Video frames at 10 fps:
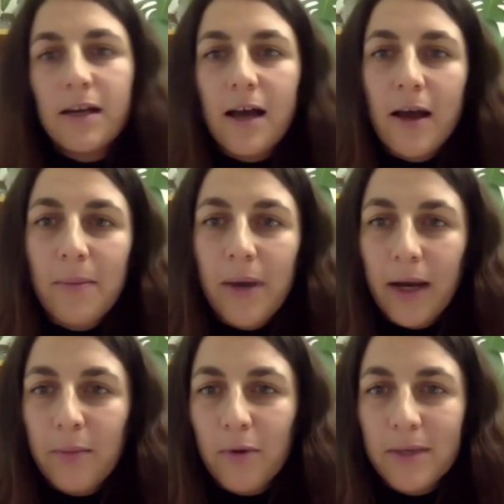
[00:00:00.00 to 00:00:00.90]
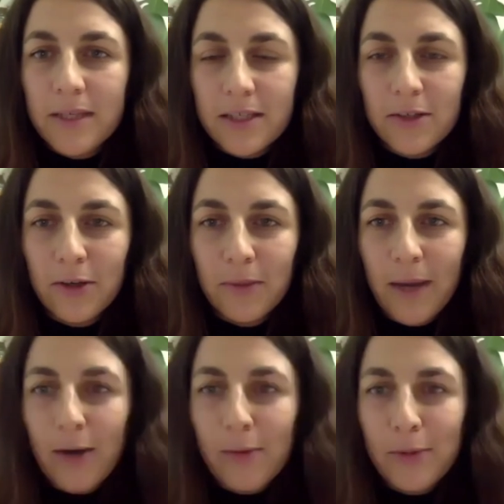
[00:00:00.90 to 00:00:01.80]
Um, and I promise it's not a
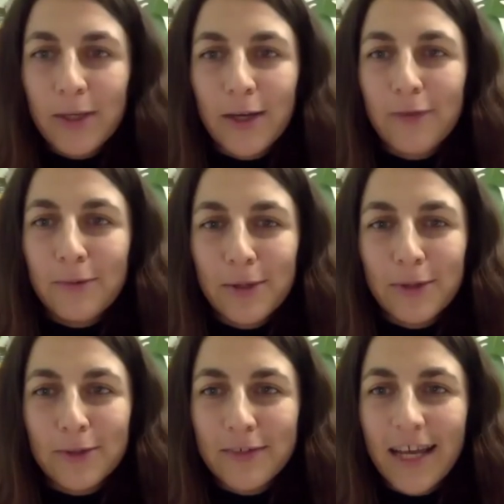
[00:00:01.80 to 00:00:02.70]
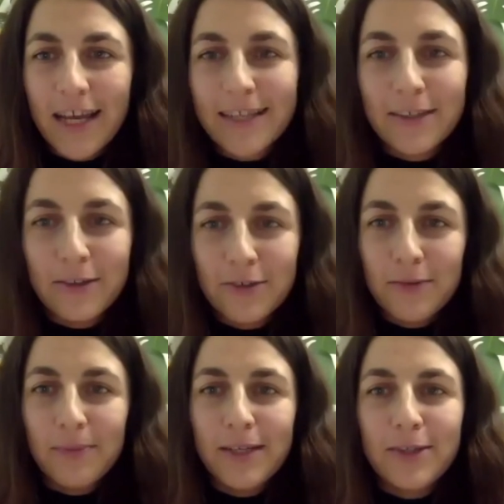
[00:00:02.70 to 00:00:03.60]
PowerPoint covered with lots of text, so it
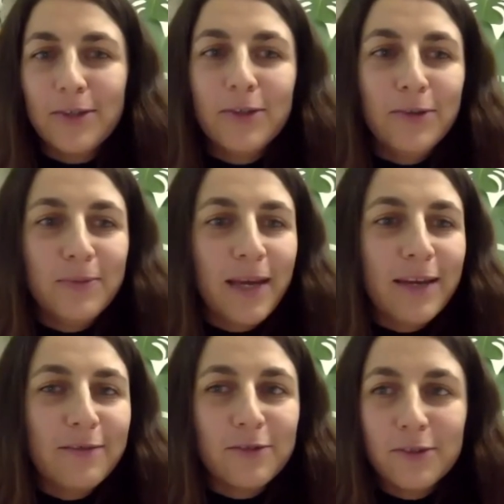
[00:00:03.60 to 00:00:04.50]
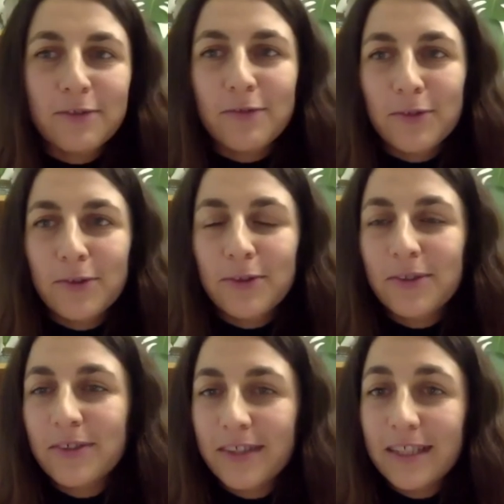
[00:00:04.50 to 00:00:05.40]
shouldn't be too painful
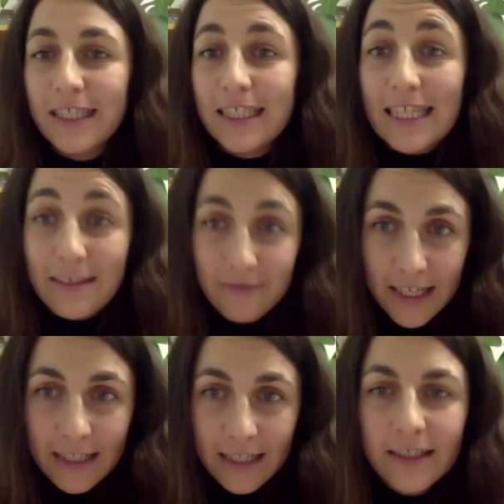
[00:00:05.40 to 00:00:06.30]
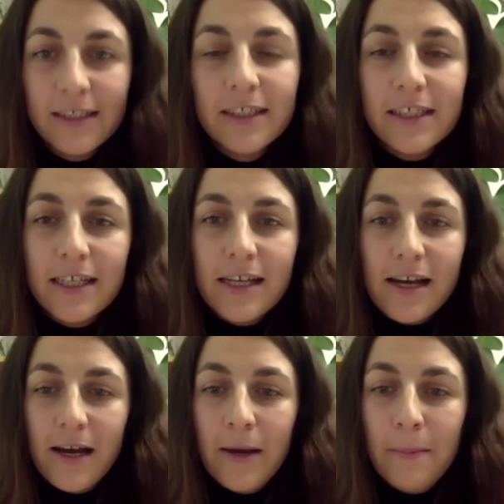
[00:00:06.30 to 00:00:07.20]
for this evening.
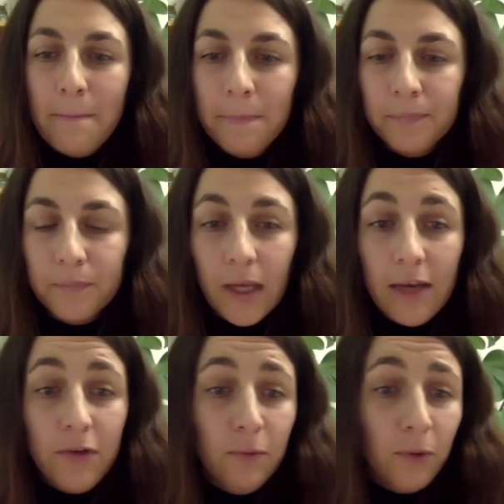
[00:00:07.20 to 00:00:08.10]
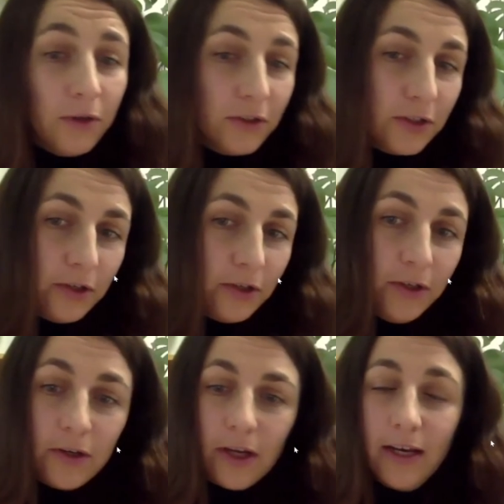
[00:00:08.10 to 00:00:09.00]
Um, if you want to, you
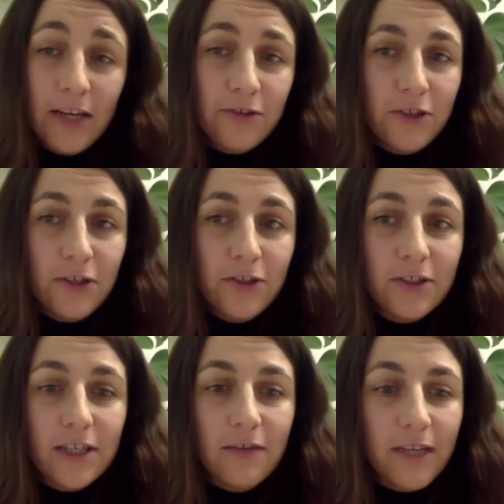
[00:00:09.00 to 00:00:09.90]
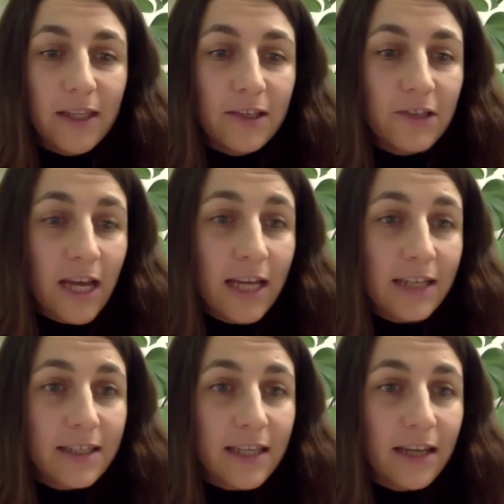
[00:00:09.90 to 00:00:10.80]
can introduce yourself in the chat,
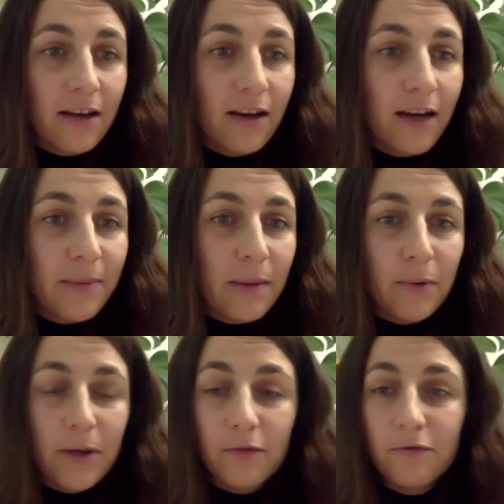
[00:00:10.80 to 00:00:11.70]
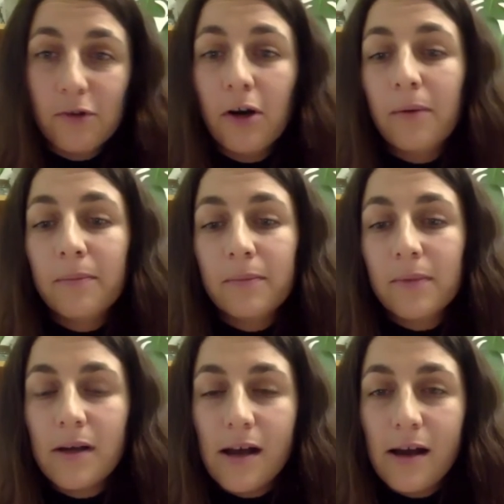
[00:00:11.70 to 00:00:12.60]
say hi, maybe where you're from,
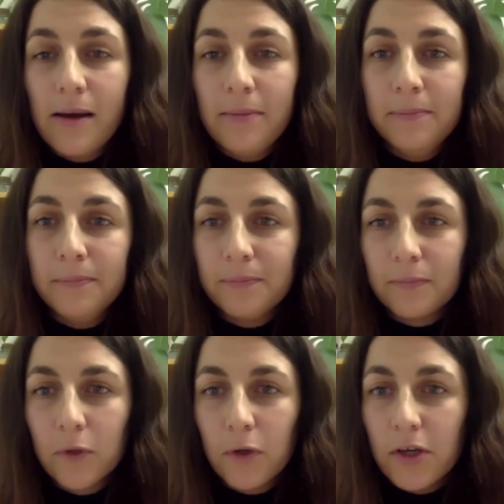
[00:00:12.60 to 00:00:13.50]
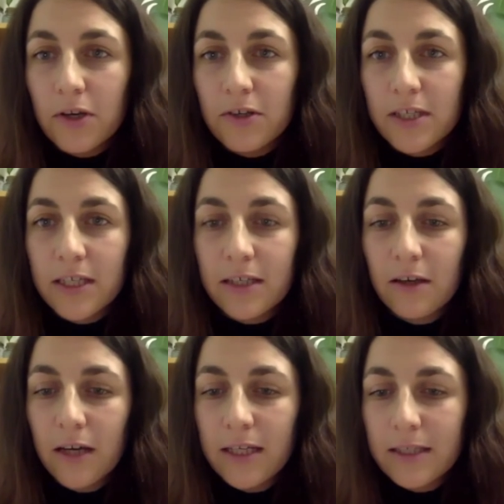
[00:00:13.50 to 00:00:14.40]
um, or you can just sit
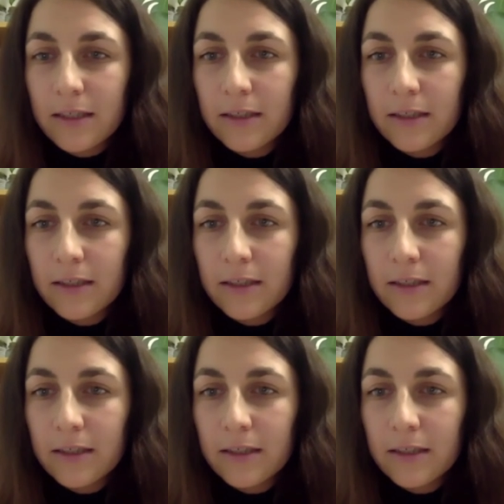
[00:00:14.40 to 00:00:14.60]
tight